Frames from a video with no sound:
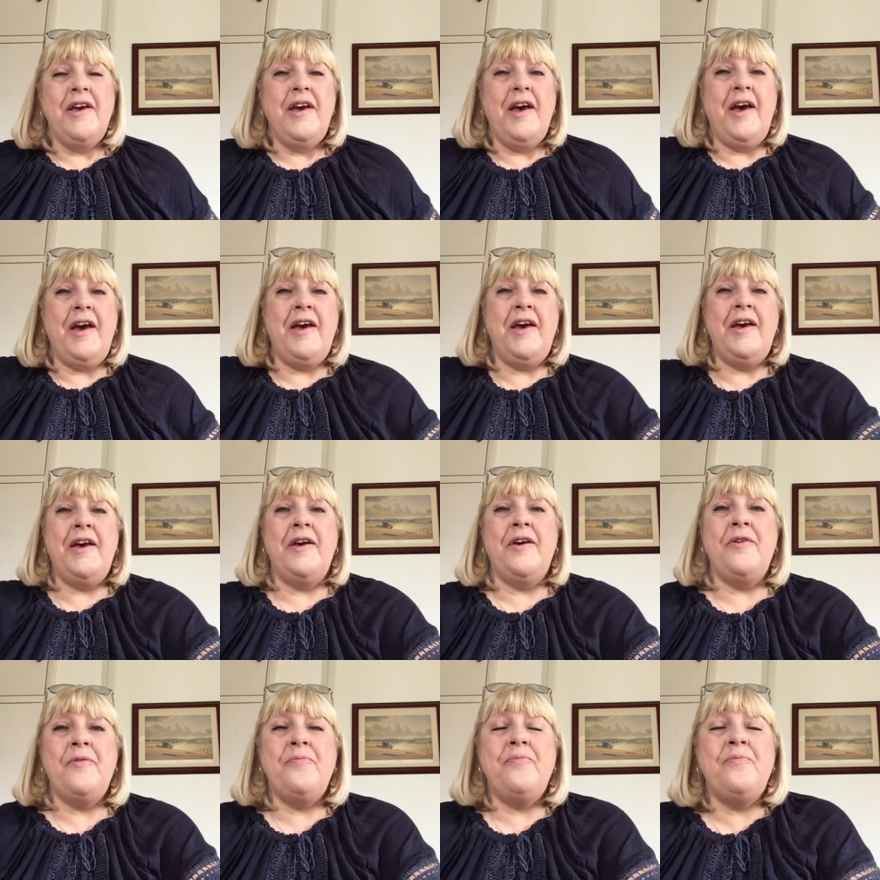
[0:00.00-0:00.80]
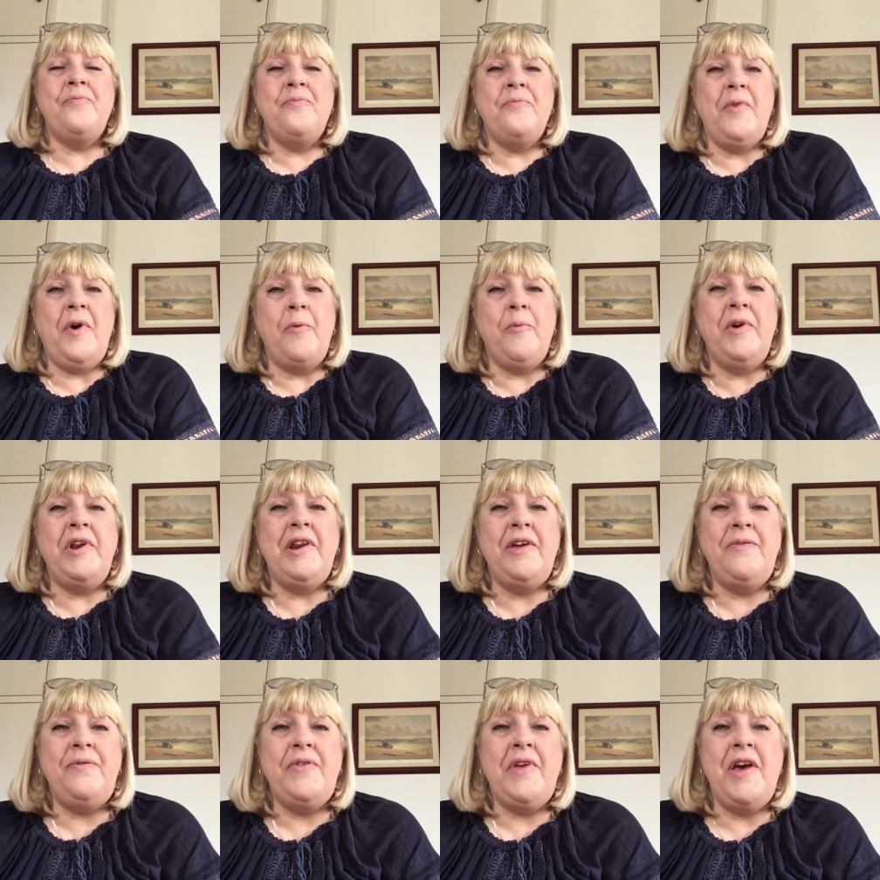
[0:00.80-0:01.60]
Um, and we
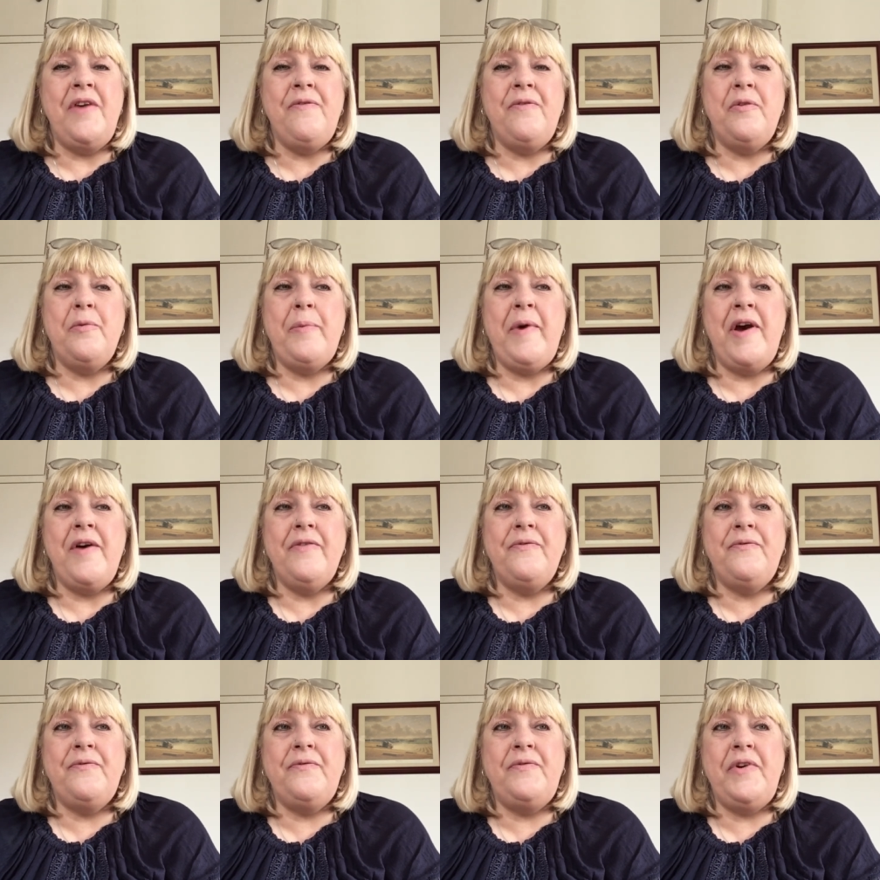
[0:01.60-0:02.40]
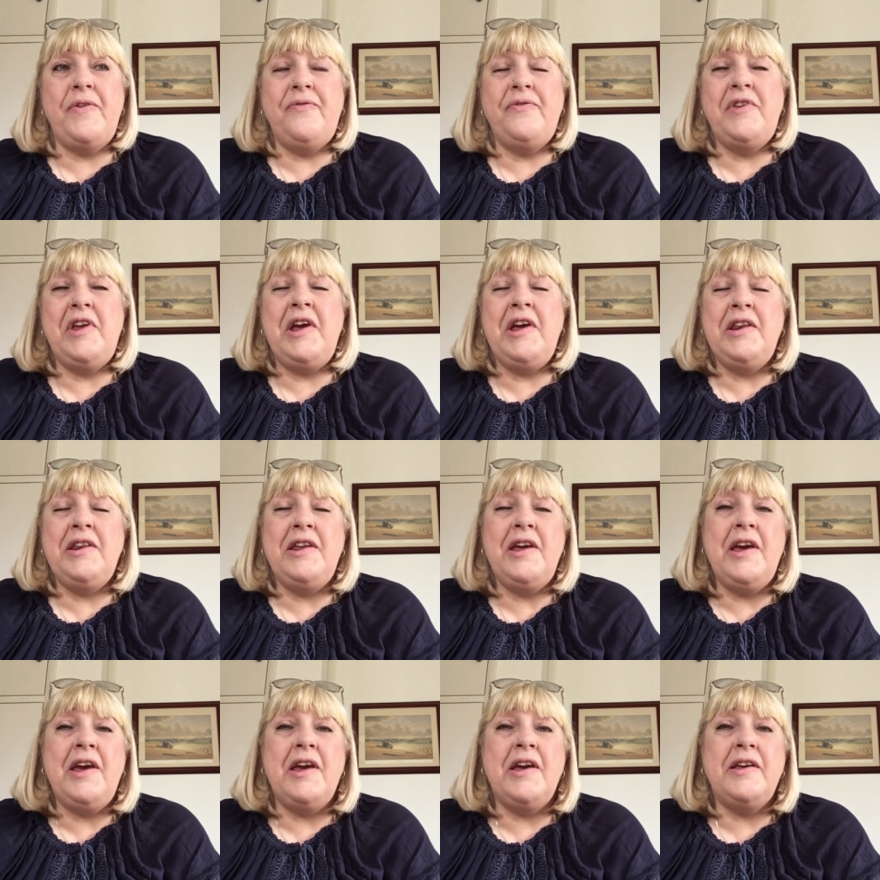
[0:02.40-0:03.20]
lived there for about 15
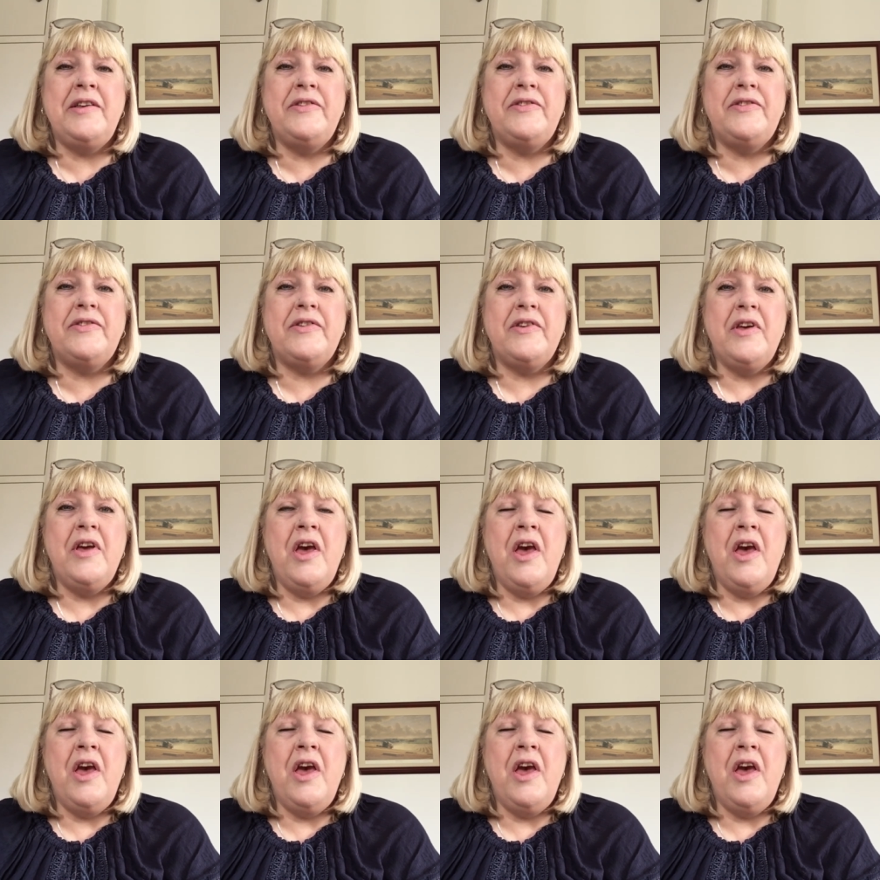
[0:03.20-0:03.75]
years.